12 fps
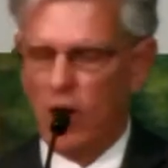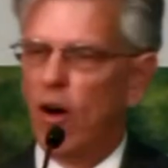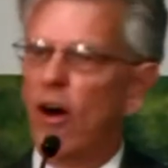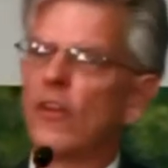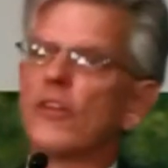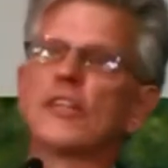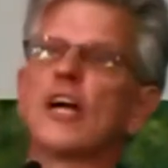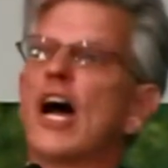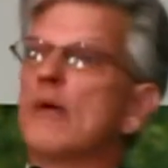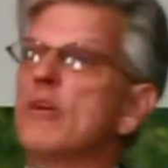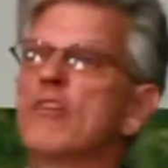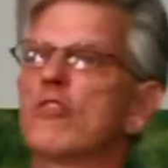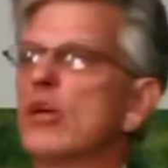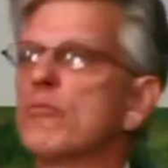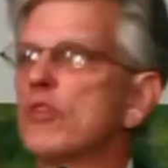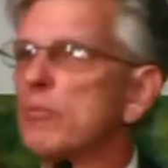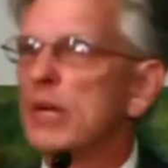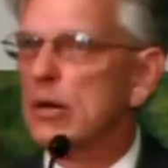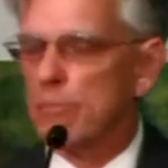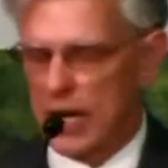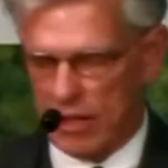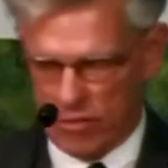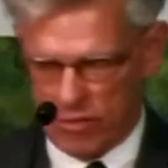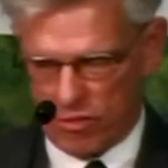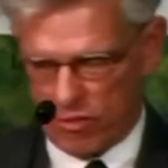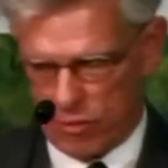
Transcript: All the time he seems to be a mess.